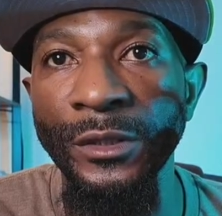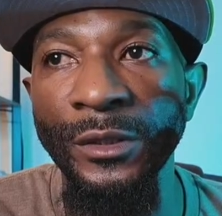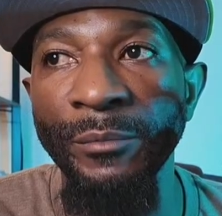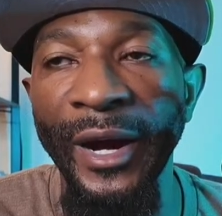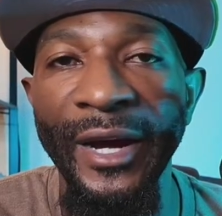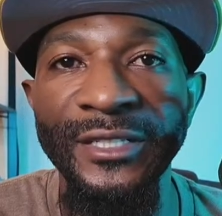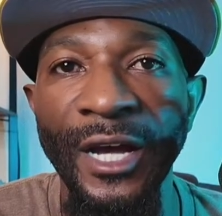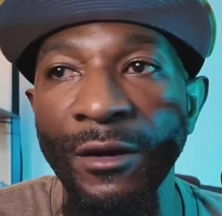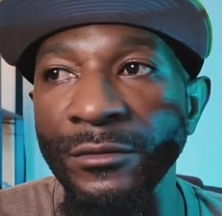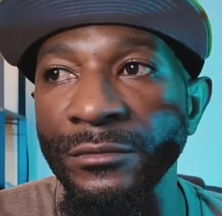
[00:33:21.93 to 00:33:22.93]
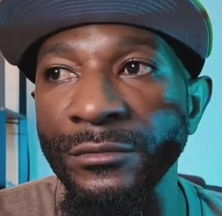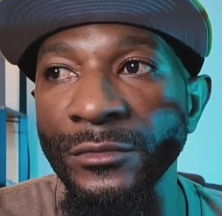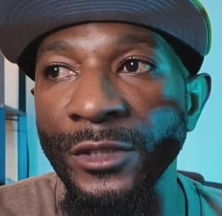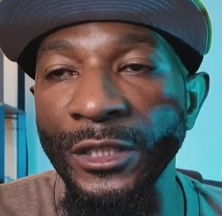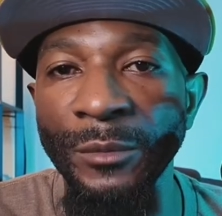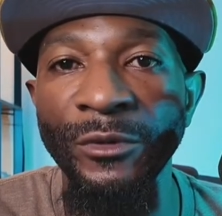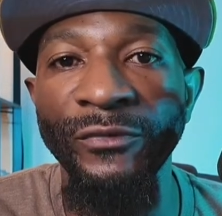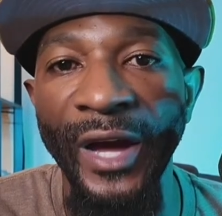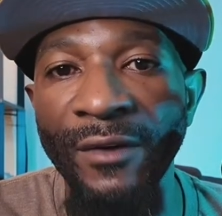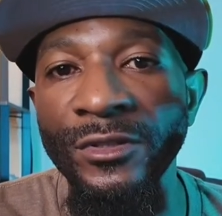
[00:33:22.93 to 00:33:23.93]
buys out a number
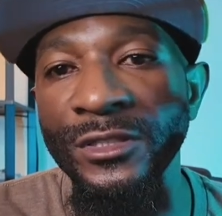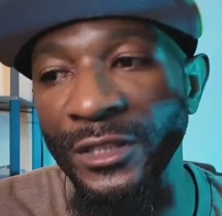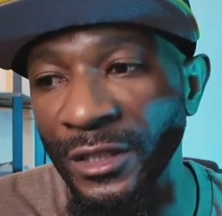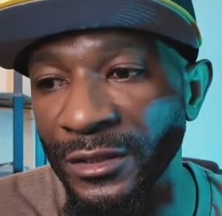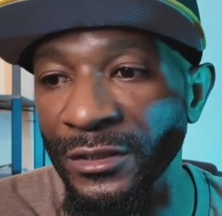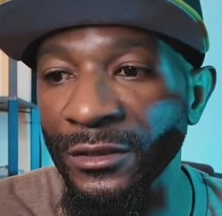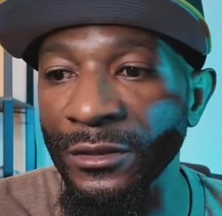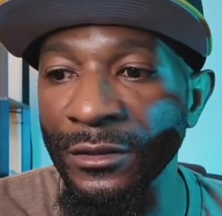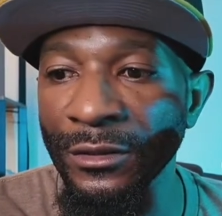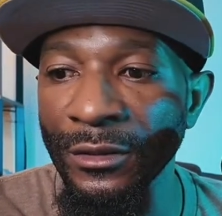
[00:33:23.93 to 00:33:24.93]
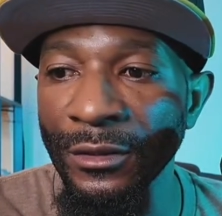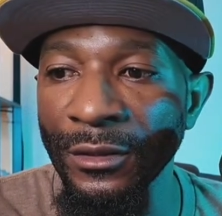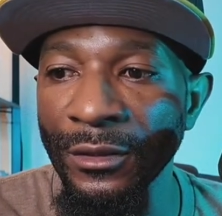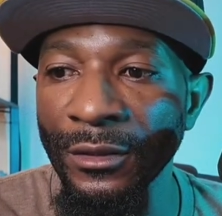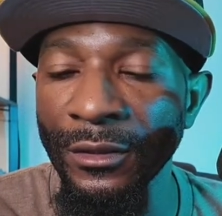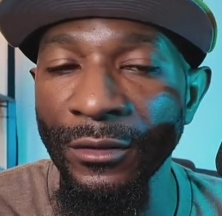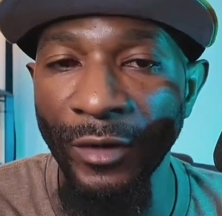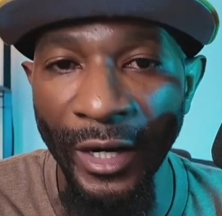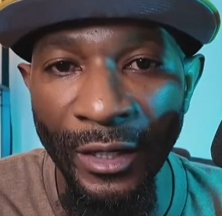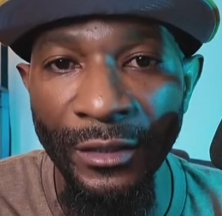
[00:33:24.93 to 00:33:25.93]
5 or 6,
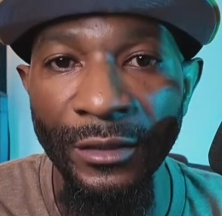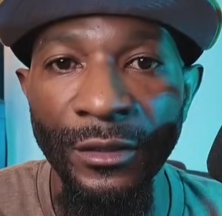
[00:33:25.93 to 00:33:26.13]
right?